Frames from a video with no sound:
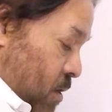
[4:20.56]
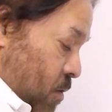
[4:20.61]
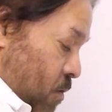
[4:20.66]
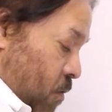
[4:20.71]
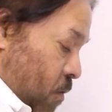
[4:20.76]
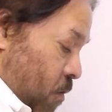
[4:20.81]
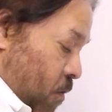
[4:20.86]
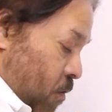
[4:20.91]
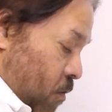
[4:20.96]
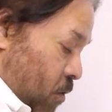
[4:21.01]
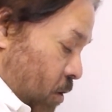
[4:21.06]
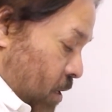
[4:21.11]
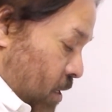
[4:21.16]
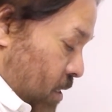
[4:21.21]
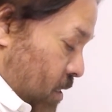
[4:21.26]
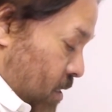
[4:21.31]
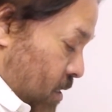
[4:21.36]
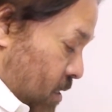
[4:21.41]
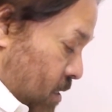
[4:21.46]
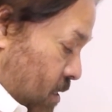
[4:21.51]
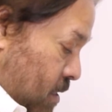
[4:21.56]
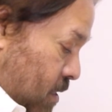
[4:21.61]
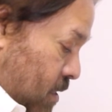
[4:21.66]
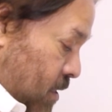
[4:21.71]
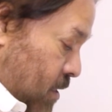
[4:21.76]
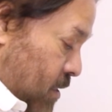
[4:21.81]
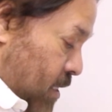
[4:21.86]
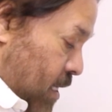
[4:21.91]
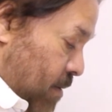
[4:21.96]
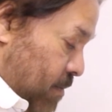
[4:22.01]
all,
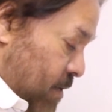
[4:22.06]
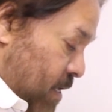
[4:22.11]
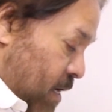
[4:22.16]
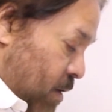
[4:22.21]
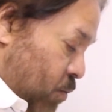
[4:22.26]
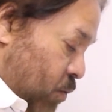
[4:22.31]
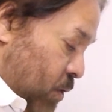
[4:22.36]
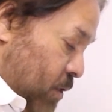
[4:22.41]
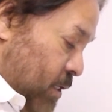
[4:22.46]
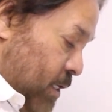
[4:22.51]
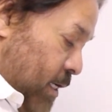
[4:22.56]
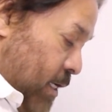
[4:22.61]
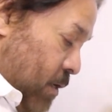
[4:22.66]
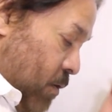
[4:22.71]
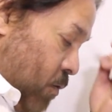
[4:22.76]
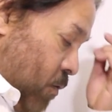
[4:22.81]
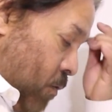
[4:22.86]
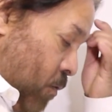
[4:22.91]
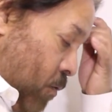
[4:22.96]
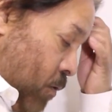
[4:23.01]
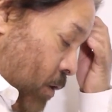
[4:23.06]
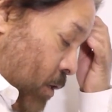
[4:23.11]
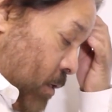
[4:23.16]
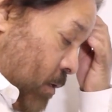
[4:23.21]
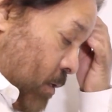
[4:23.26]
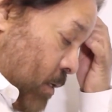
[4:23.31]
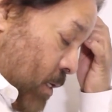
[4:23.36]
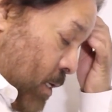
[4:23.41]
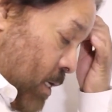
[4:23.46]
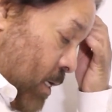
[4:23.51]
sometimes we say all,
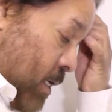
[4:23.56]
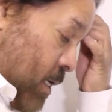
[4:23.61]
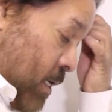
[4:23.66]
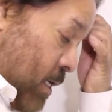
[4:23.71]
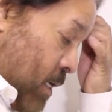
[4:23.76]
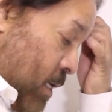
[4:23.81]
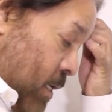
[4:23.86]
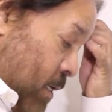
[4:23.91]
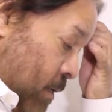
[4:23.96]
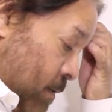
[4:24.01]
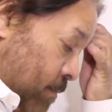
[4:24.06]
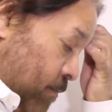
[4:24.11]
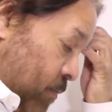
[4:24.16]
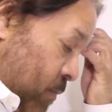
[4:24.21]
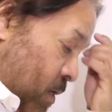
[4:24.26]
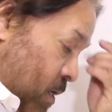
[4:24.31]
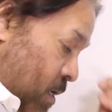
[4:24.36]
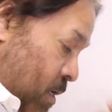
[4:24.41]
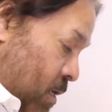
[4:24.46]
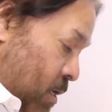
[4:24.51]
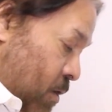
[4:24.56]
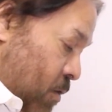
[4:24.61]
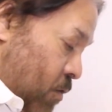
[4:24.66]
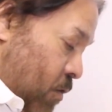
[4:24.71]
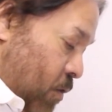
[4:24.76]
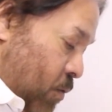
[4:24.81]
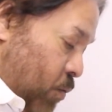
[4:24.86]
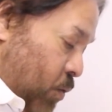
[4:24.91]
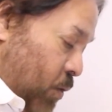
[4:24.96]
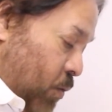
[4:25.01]

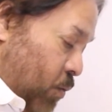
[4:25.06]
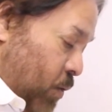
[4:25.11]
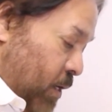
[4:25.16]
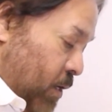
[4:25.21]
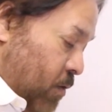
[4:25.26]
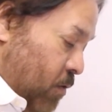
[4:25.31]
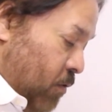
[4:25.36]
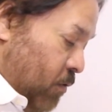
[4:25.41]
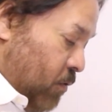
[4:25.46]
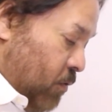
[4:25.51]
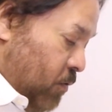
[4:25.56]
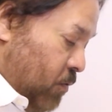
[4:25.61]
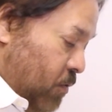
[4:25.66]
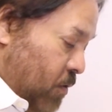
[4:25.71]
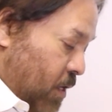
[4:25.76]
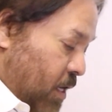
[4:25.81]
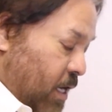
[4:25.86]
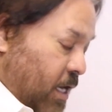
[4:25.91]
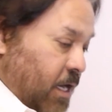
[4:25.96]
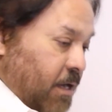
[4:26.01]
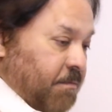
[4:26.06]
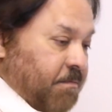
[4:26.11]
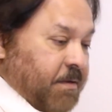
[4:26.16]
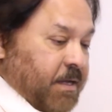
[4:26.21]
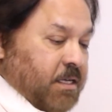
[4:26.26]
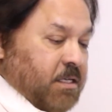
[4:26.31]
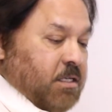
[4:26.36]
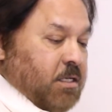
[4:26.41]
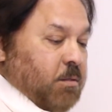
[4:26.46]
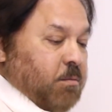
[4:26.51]
or we go to a
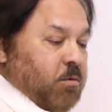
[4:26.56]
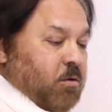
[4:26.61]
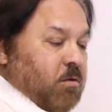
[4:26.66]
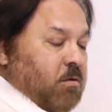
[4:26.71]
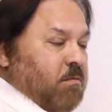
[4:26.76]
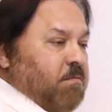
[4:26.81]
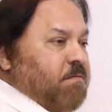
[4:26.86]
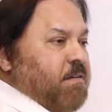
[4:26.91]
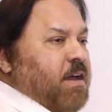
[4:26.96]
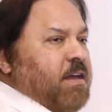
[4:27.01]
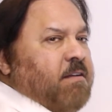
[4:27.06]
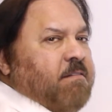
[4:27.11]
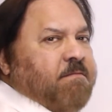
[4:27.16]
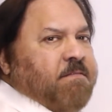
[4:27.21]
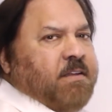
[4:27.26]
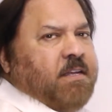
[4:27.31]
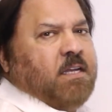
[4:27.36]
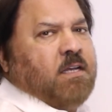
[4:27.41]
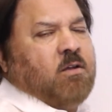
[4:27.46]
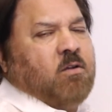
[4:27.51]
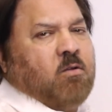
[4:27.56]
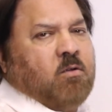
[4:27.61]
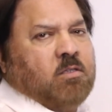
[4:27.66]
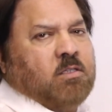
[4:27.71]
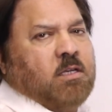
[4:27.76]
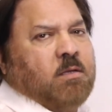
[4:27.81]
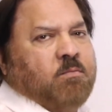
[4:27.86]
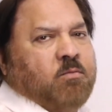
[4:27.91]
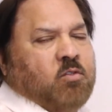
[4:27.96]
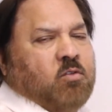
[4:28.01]
festival, fun fair, or
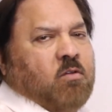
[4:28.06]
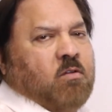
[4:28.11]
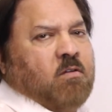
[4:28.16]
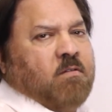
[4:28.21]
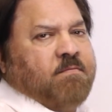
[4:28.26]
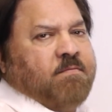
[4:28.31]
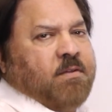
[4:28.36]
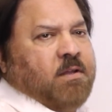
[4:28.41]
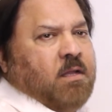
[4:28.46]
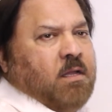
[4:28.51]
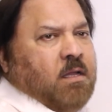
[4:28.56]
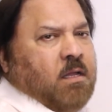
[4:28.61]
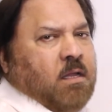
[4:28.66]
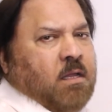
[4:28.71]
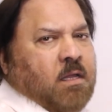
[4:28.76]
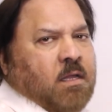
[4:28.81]
some sort of